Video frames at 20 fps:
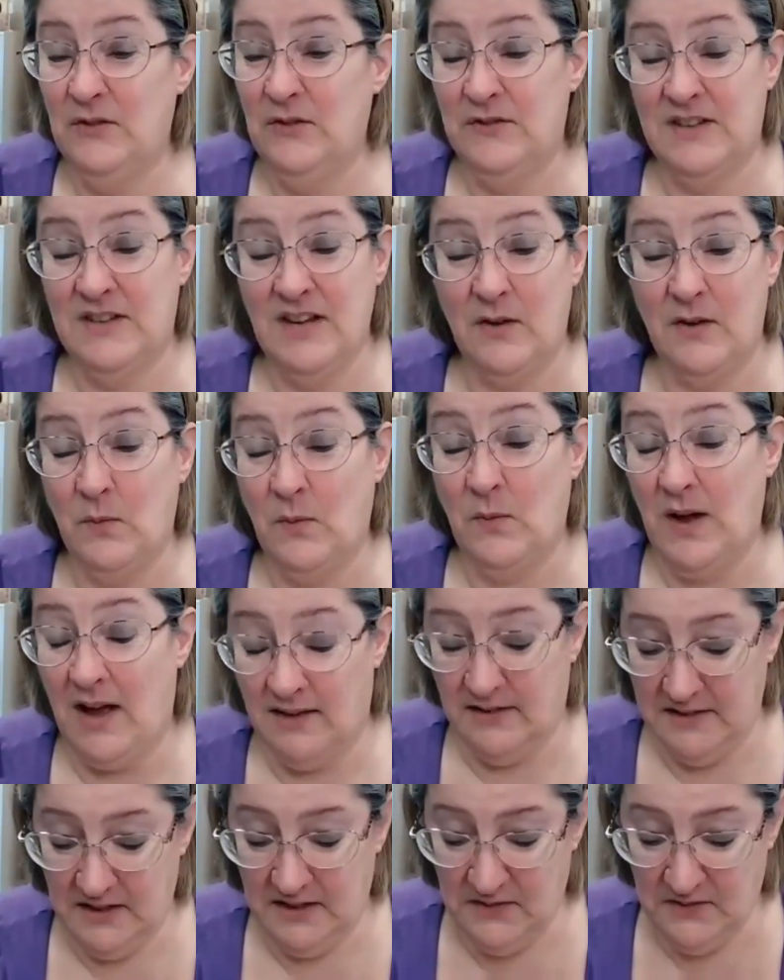done
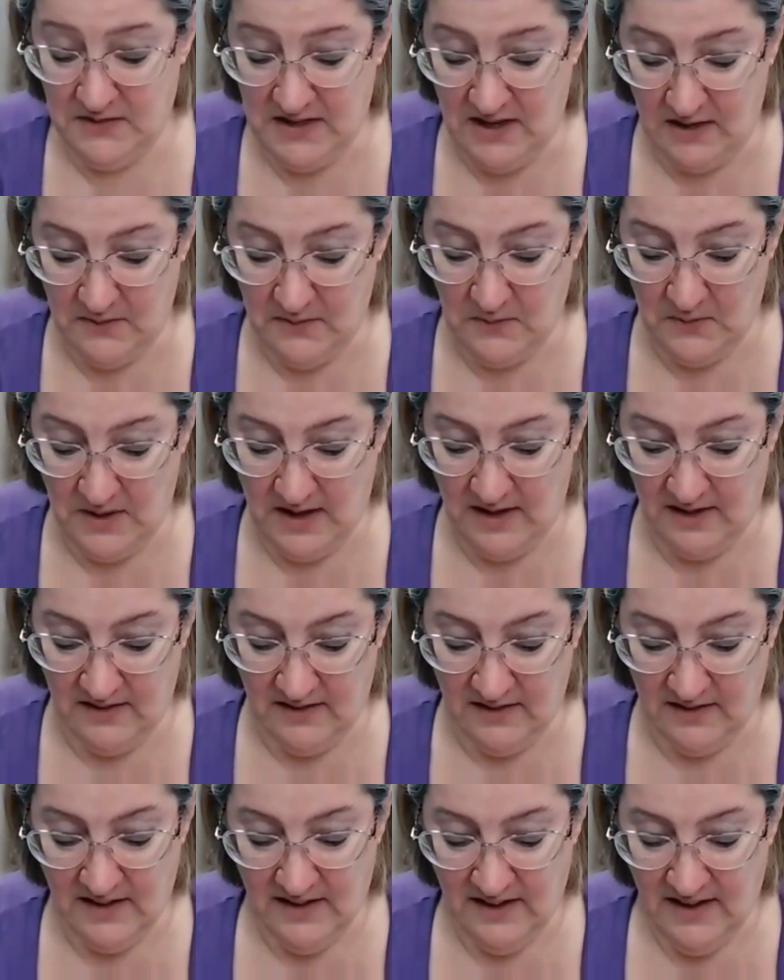well. You've done
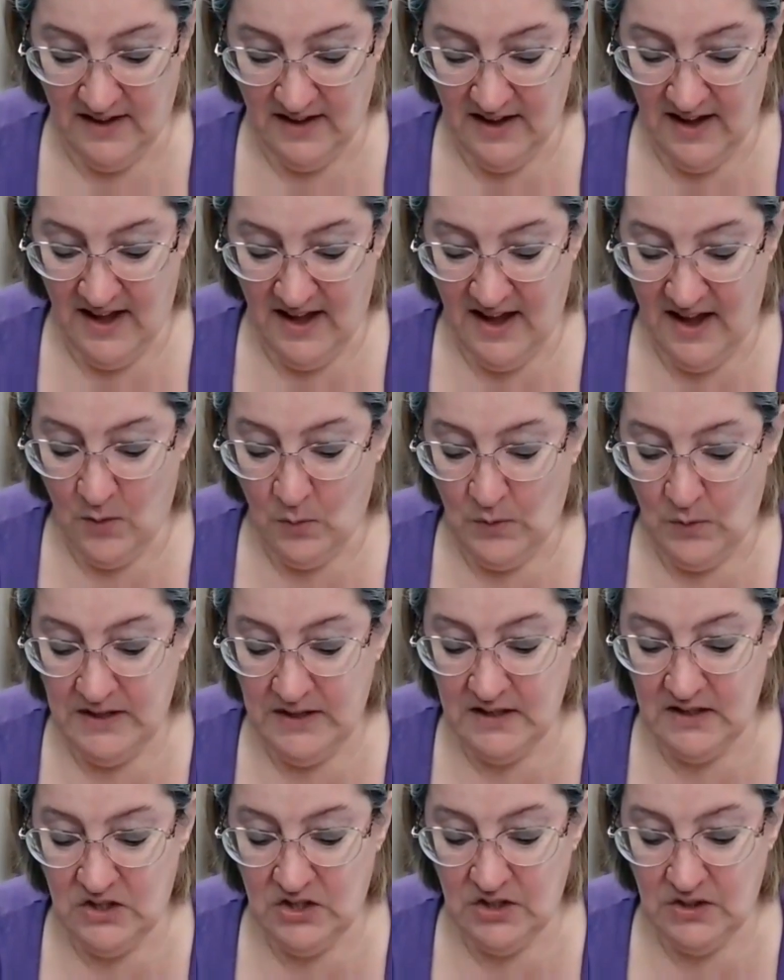well. When
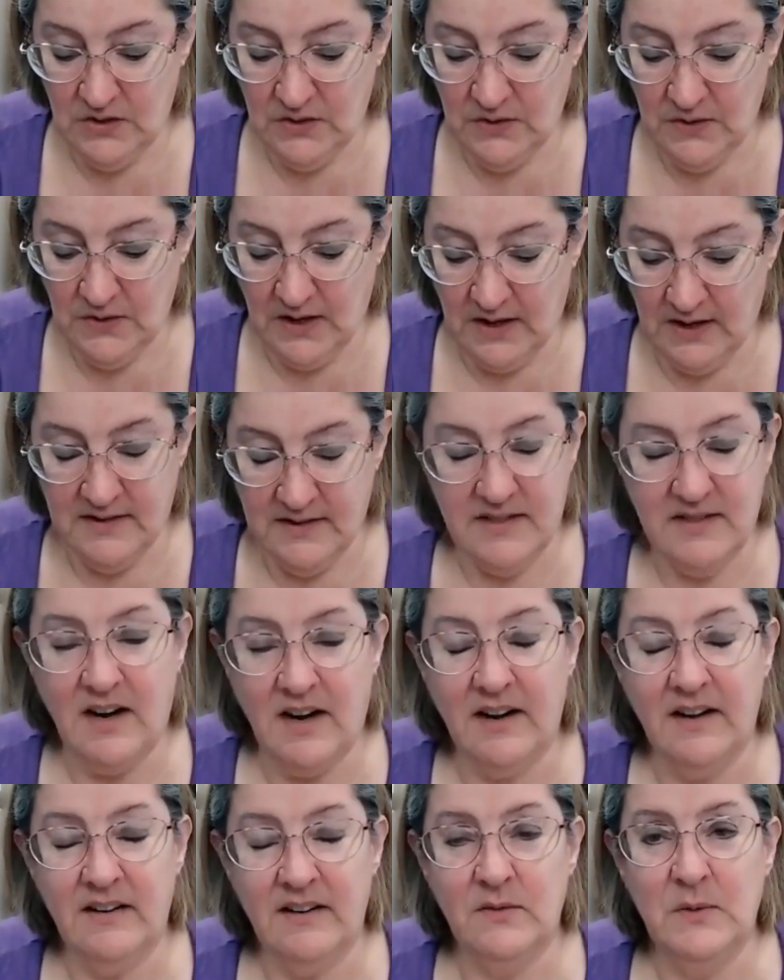did you start?